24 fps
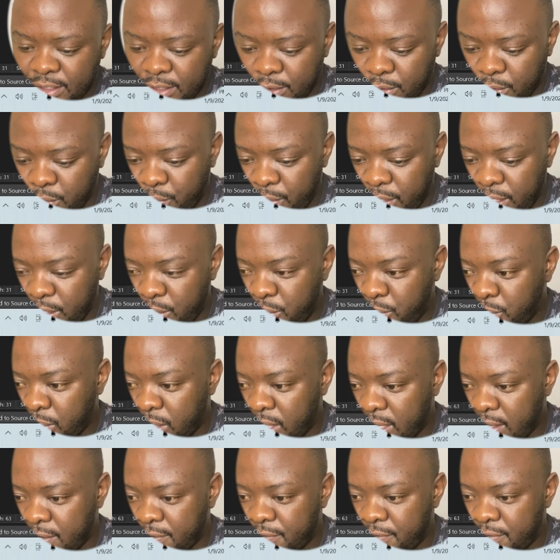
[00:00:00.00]
we do
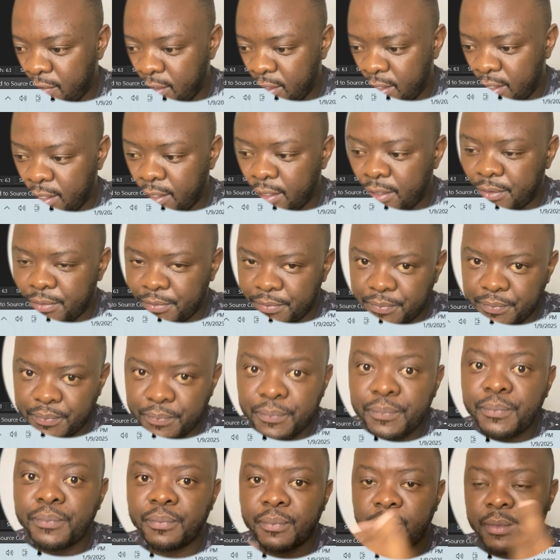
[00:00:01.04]
have the
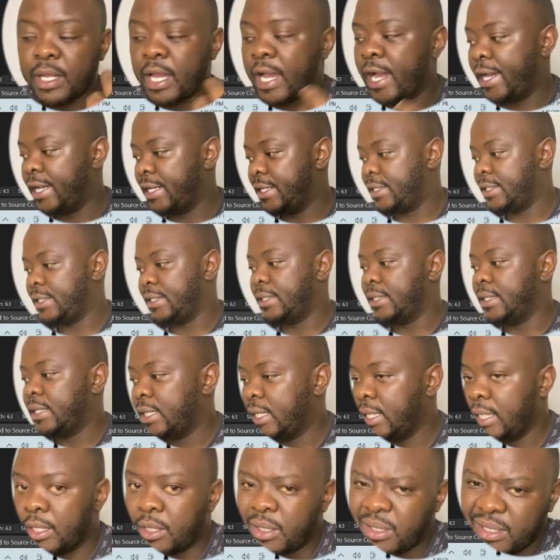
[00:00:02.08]
ID
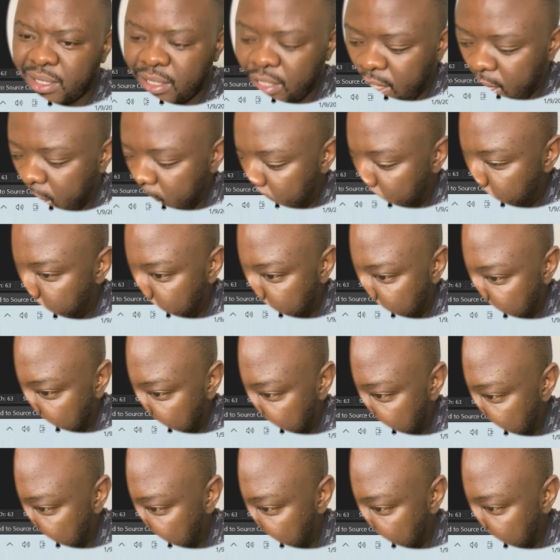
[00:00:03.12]
and it will change.
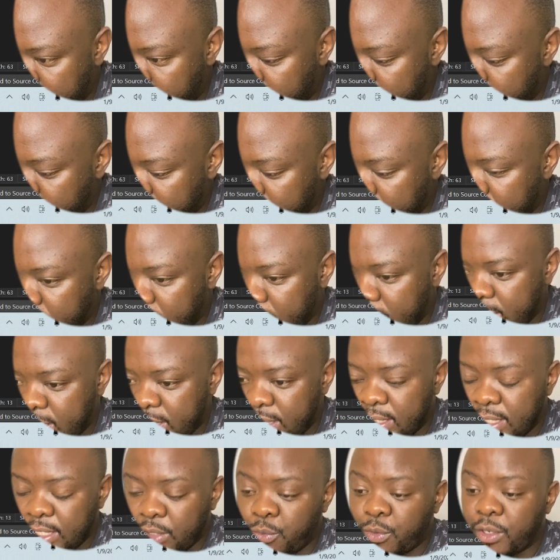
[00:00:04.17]
Then once we get that ID,
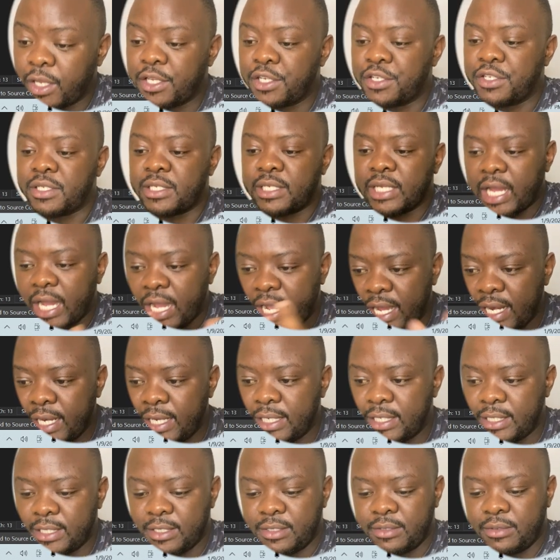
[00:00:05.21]
then we can just add
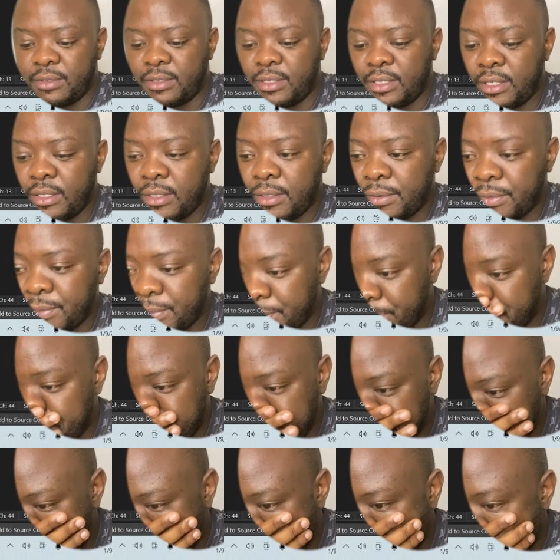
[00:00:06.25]
it to the
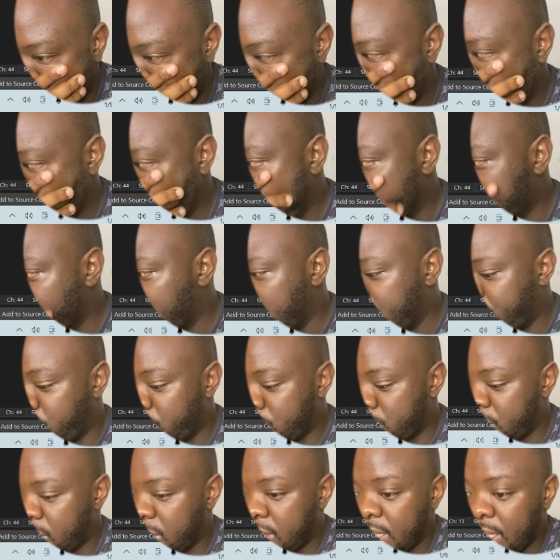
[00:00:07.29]

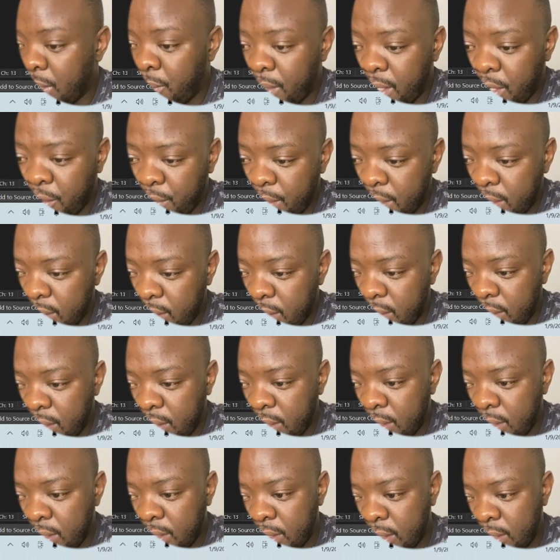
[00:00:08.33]
repository. Then we can
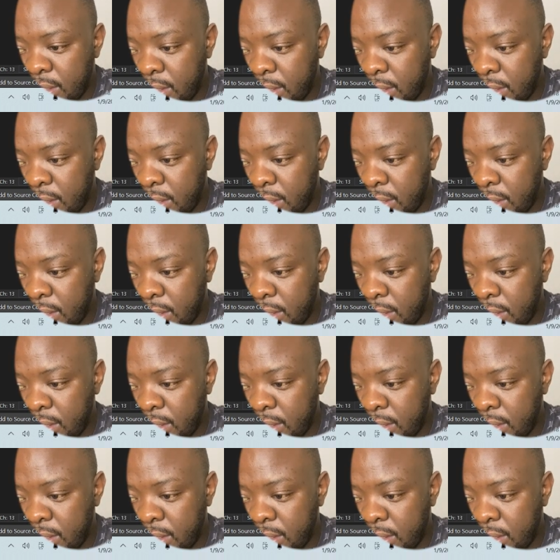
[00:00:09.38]
return